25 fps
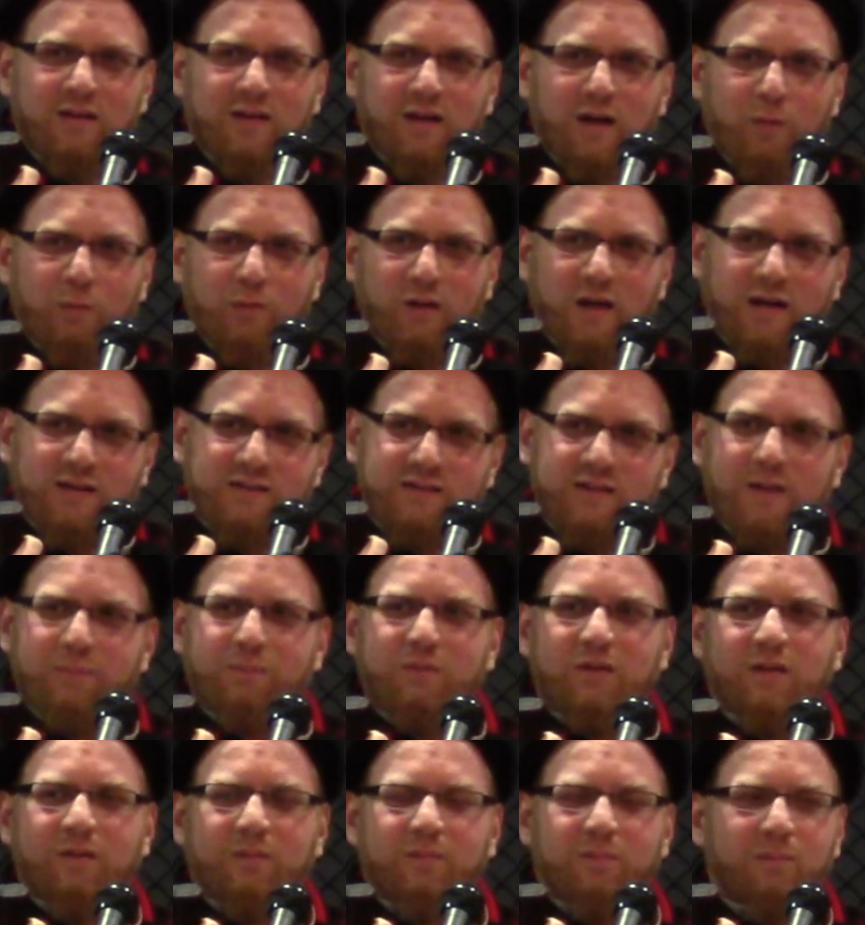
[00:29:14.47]
And we
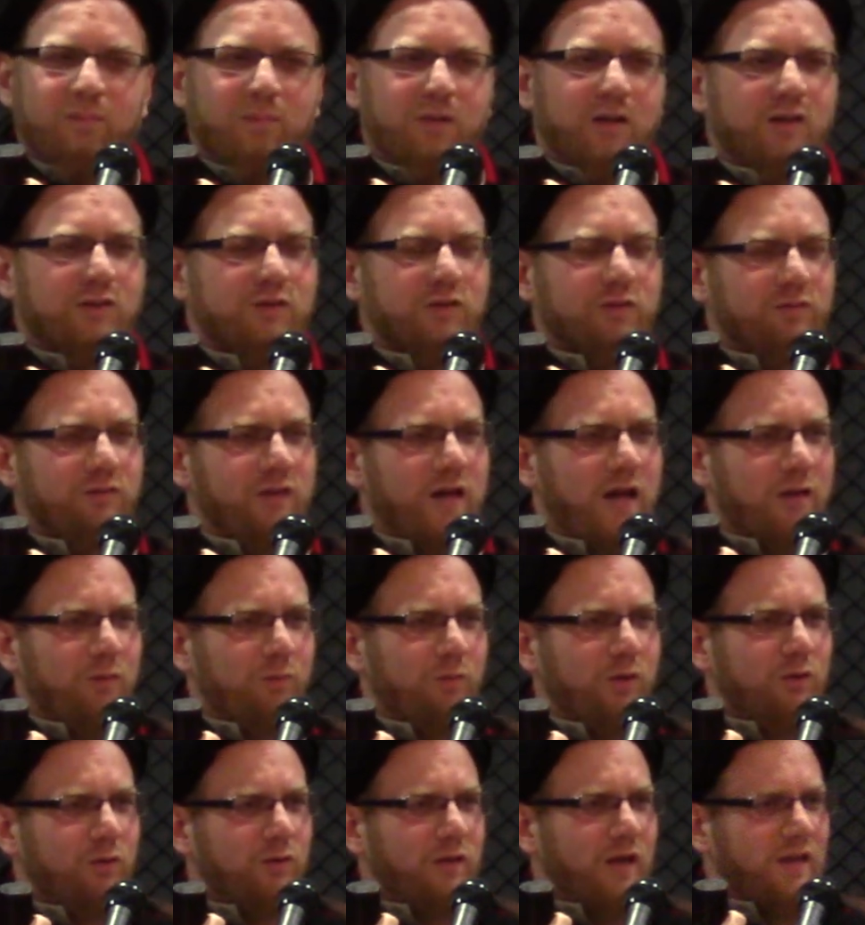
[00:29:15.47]
accept him because of that.
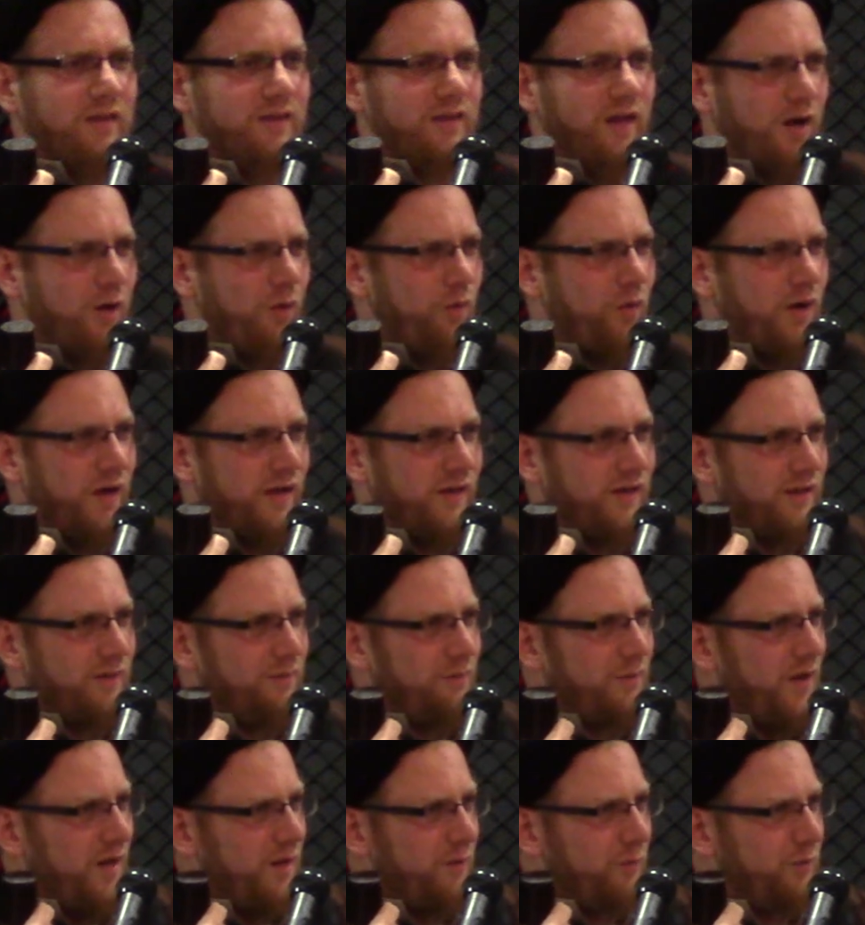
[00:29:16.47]
We look at taqwa and
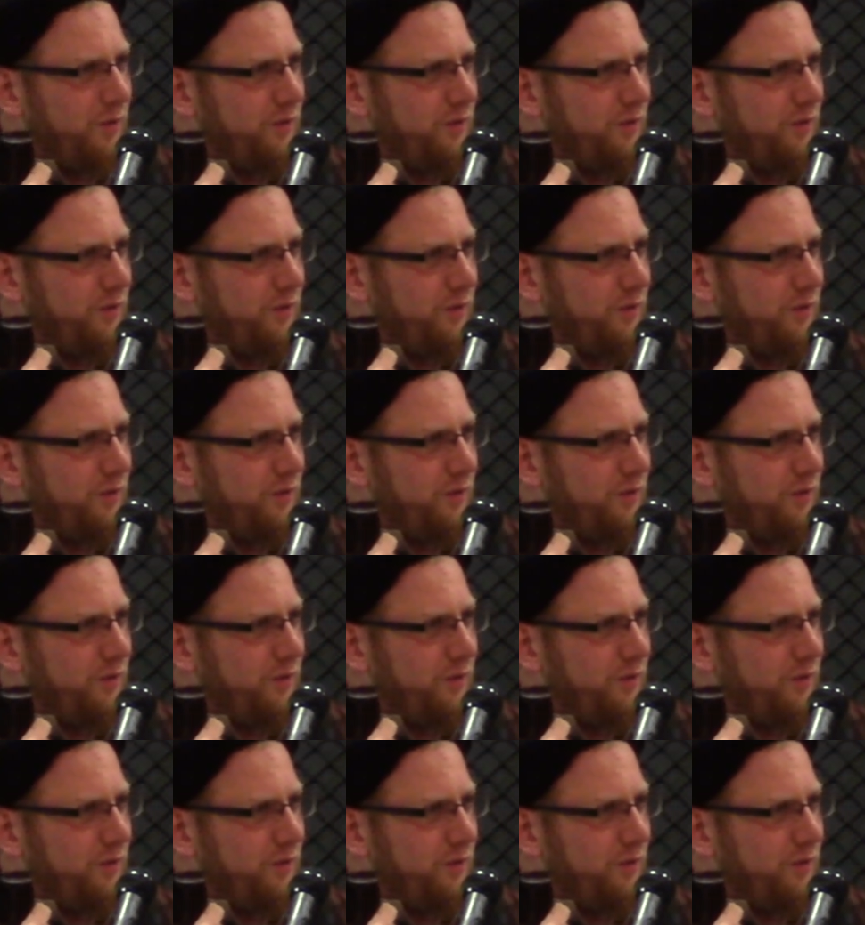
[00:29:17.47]
iman.